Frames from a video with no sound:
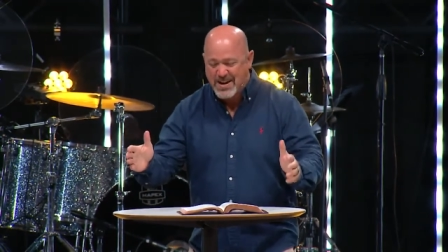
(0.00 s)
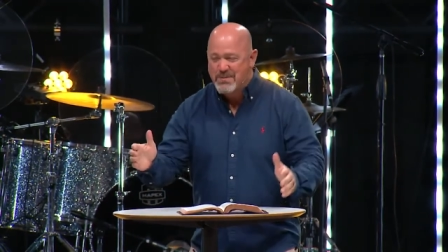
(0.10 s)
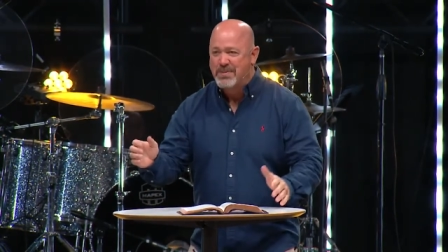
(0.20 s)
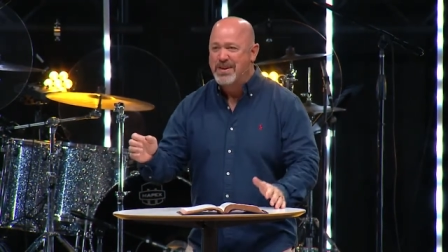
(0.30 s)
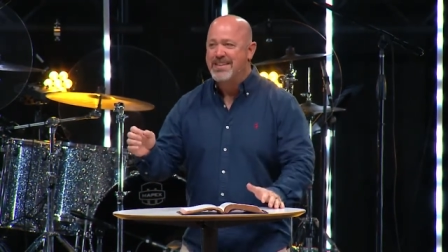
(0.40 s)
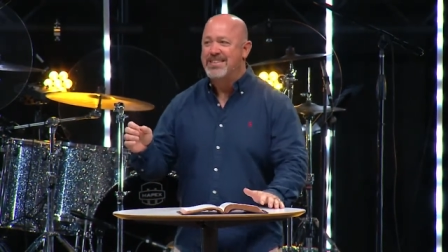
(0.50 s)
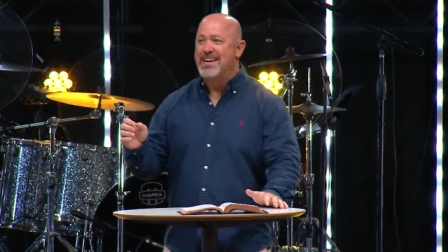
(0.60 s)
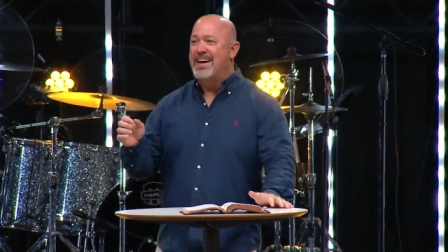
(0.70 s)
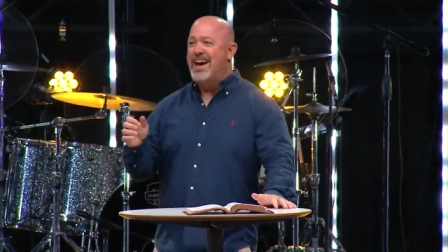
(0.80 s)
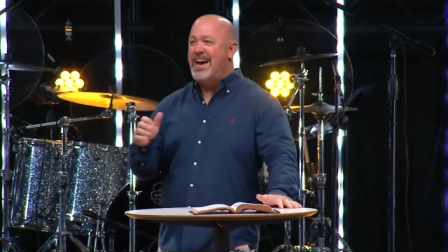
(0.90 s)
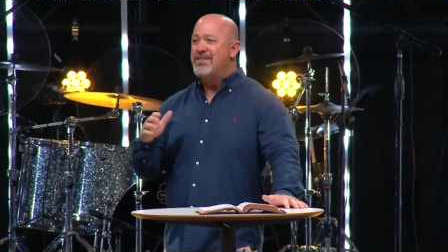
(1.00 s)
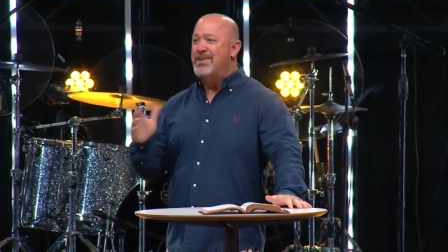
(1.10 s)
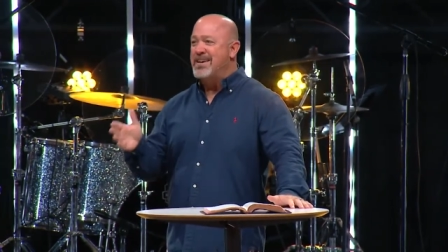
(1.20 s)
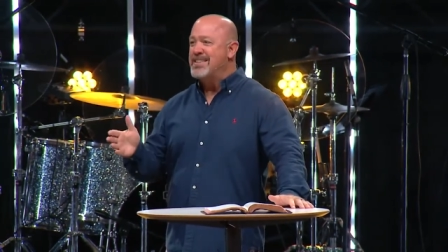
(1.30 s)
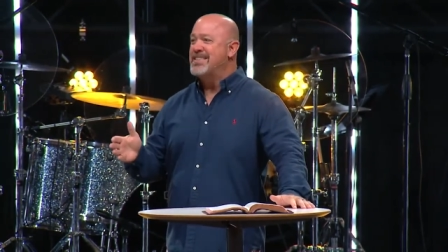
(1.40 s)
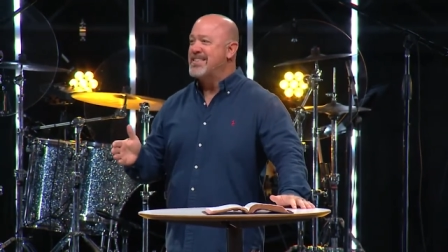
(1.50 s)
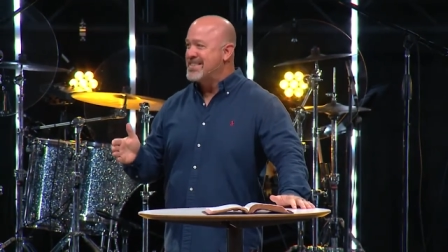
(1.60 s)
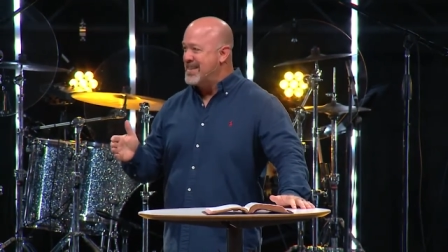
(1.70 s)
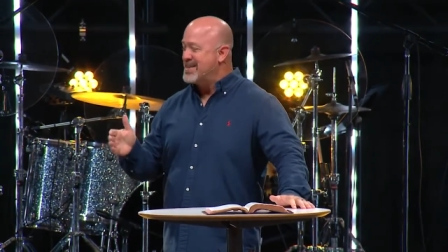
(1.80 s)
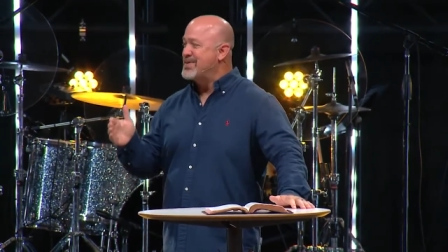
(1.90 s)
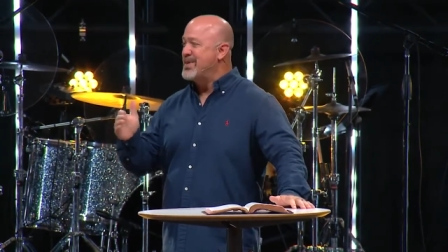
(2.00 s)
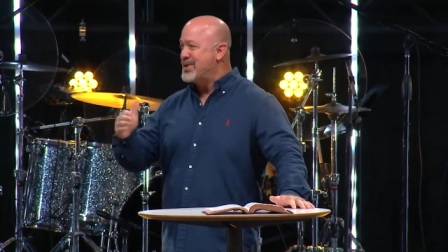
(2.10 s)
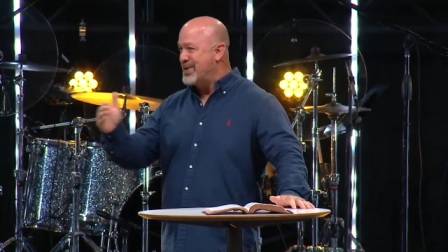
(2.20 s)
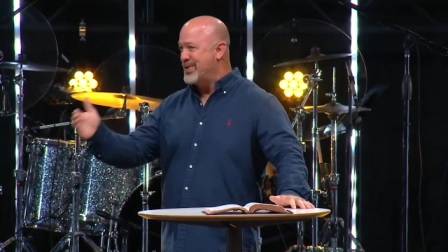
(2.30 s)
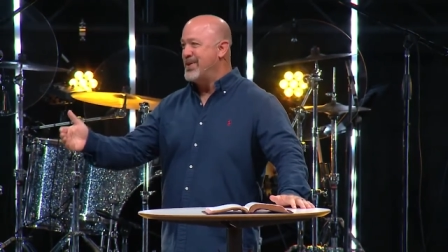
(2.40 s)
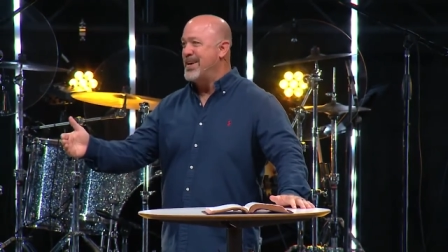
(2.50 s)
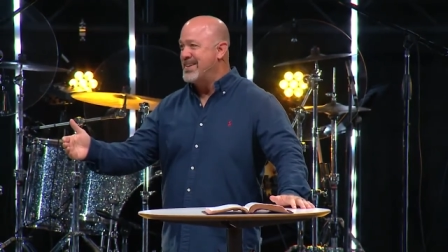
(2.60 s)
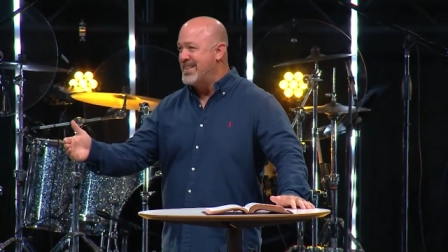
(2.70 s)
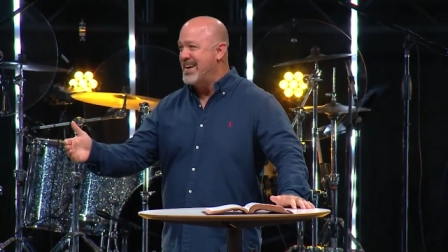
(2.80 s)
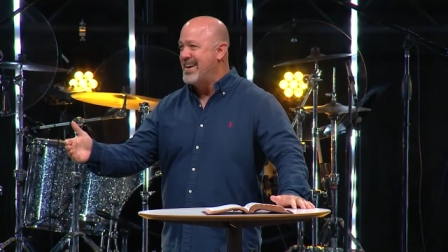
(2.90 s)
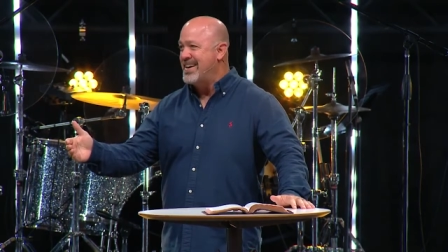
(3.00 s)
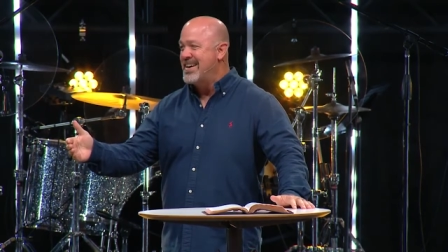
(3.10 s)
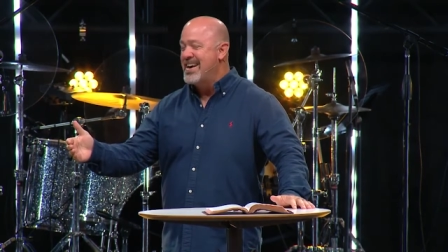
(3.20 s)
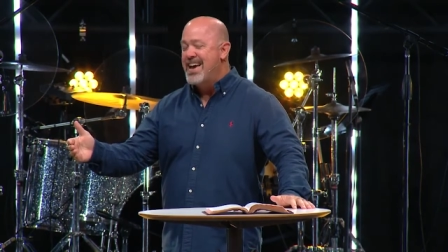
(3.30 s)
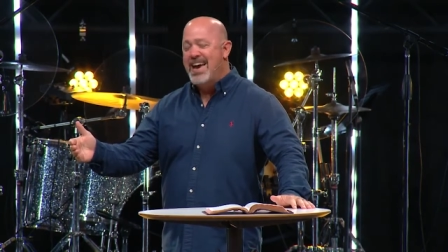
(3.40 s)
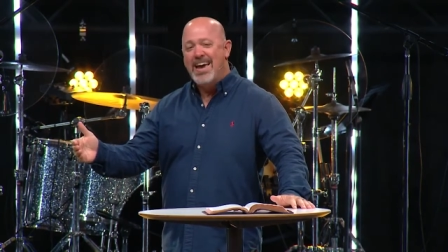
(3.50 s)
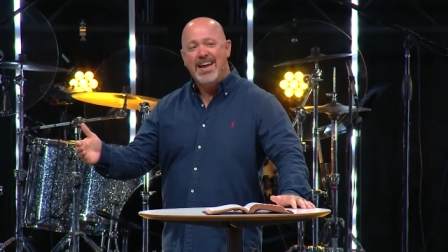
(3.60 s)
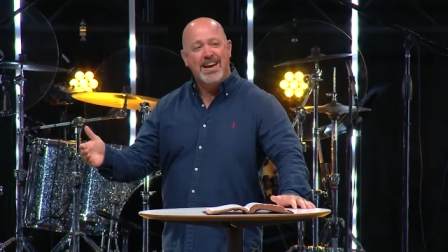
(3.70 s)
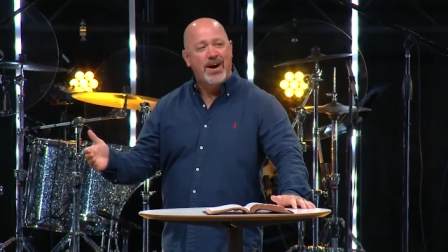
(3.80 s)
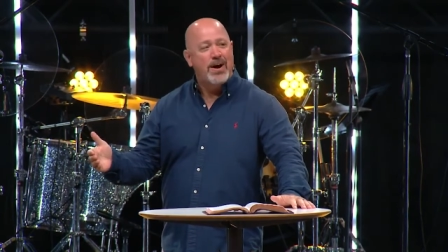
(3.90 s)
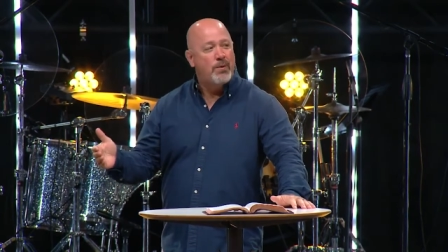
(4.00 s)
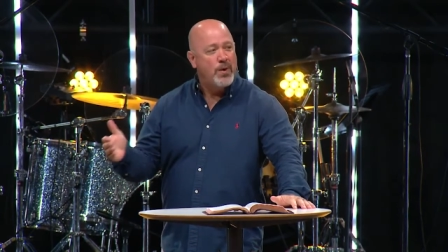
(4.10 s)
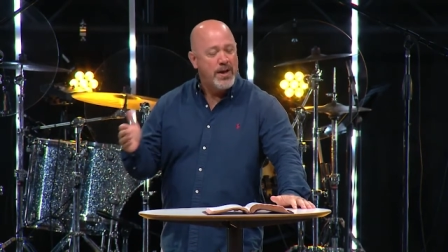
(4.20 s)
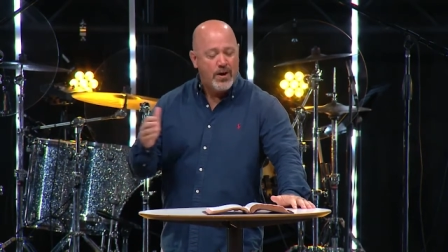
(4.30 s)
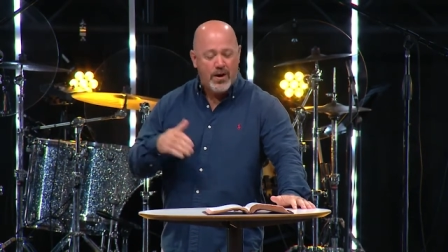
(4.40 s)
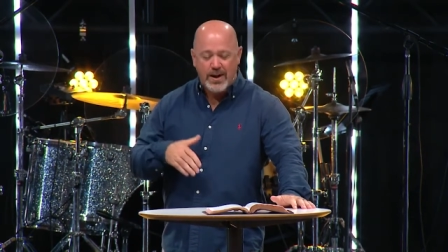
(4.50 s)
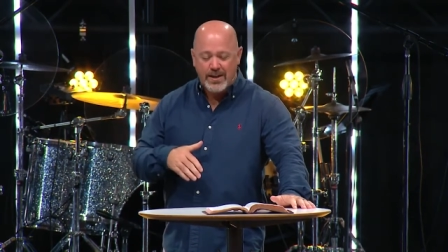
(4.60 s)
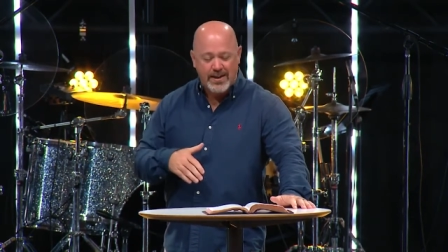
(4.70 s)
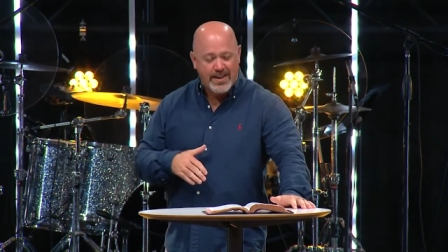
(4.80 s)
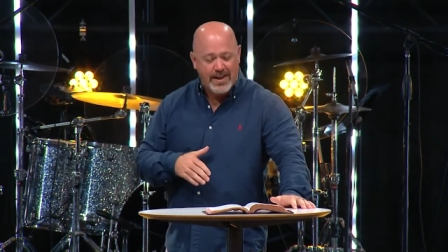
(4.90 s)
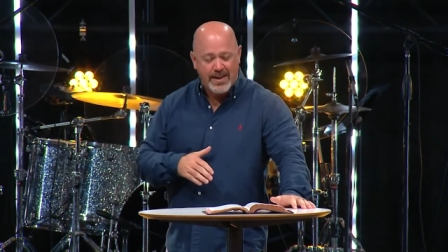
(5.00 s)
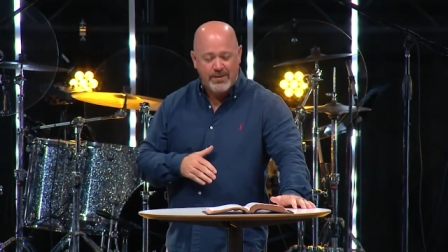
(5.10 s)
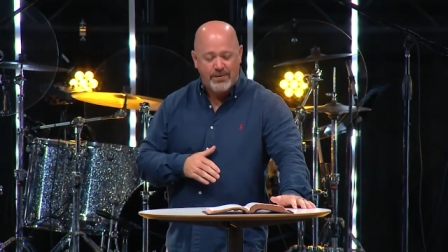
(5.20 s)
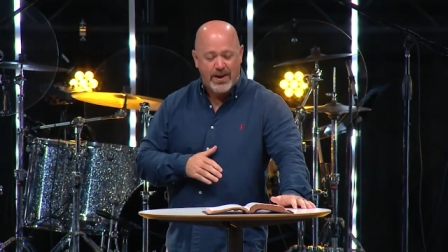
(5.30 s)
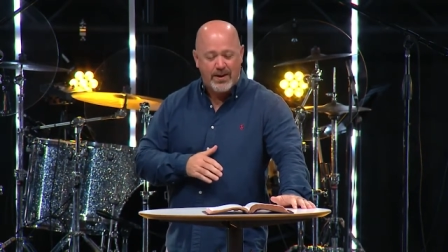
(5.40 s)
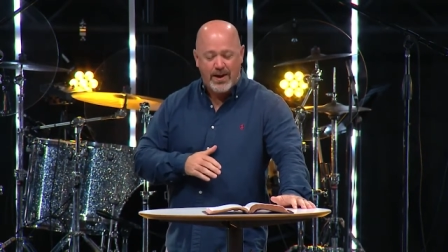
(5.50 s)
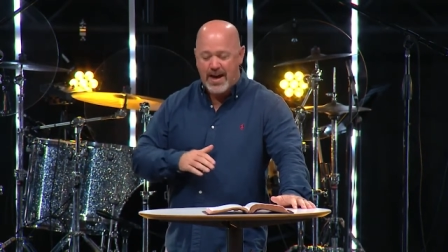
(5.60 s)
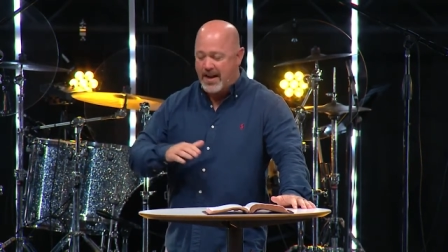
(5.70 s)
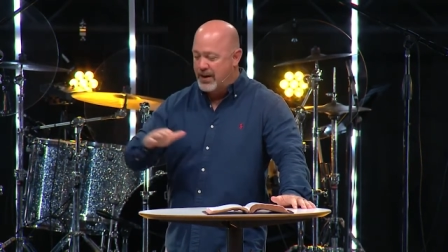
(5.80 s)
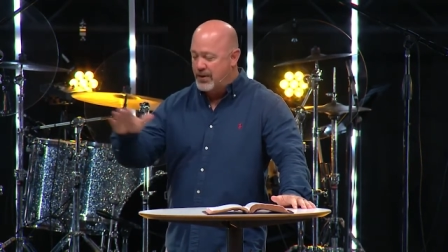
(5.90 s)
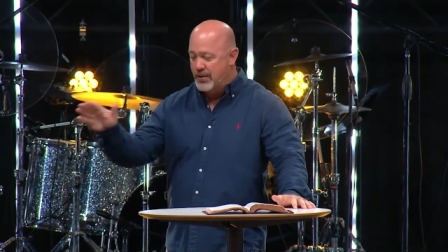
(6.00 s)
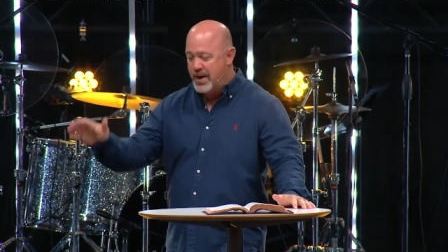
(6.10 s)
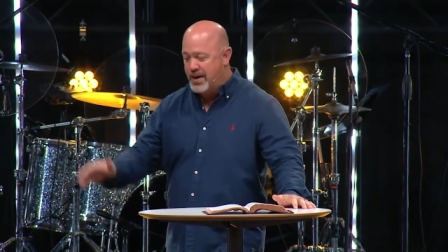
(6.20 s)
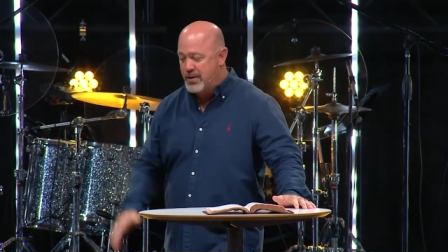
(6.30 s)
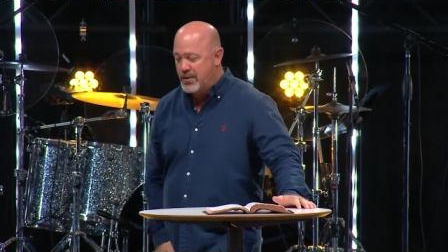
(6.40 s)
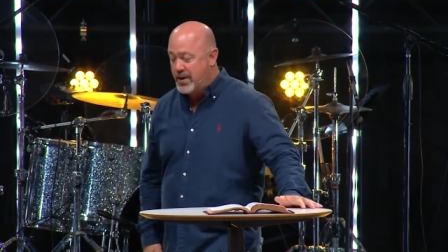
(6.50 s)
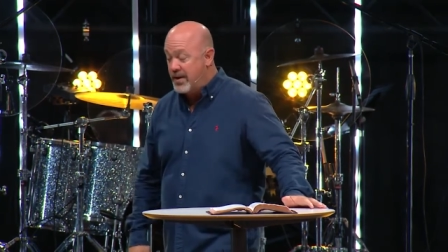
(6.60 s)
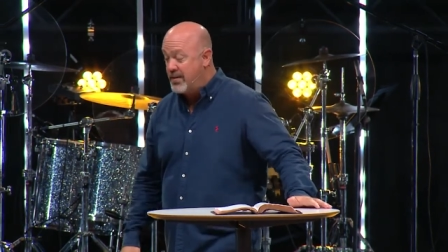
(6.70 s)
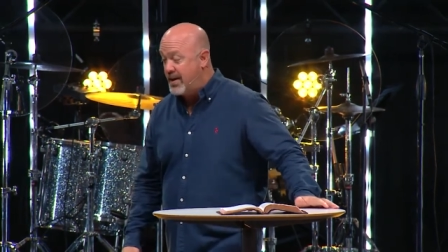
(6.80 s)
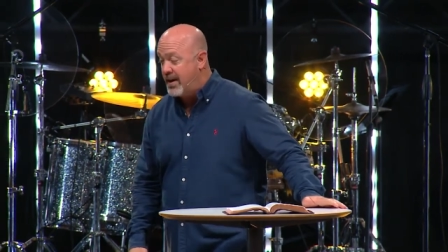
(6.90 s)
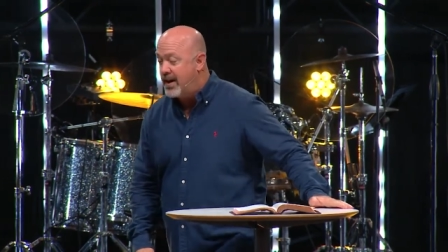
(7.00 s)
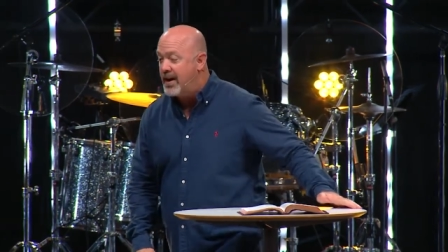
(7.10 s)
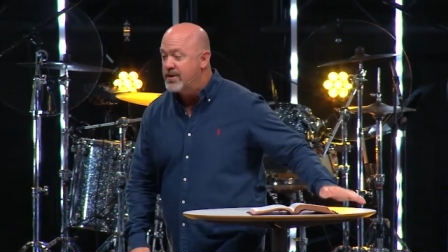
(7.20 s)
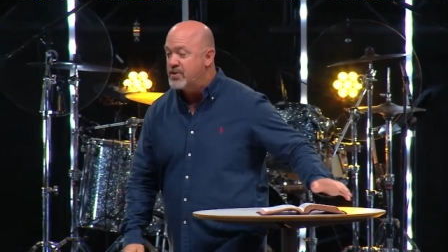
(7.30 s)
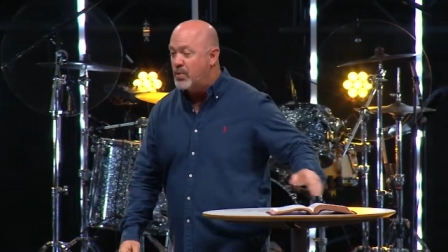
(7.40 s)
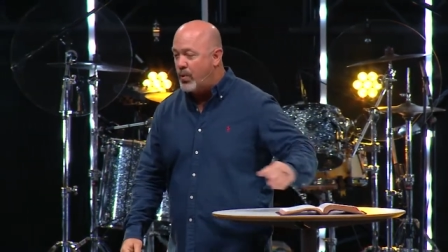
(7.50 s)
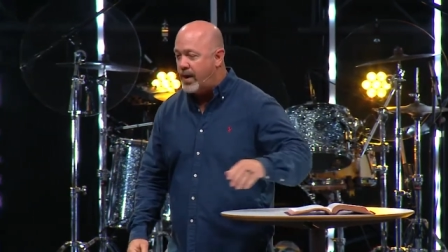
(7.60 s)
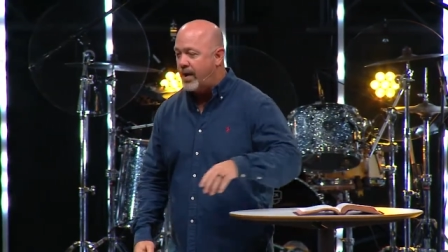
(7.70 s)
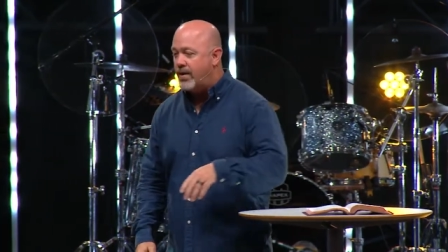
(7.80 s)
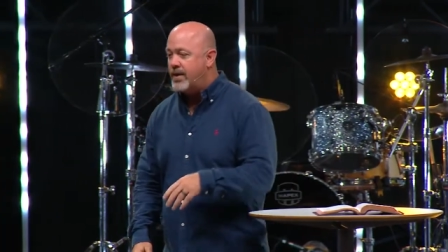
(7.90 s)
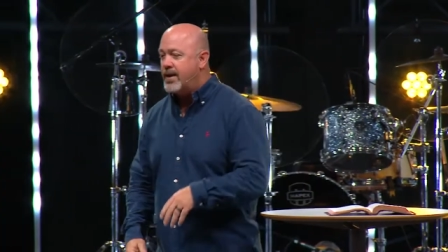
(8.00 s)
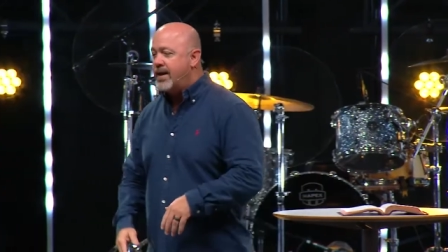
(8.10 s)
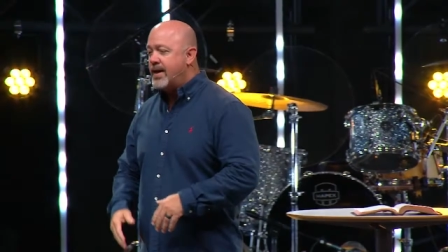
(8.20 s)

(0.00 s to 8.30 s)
But uh, had a very successful career there and uh, went on into the NFL, had a great career there as well.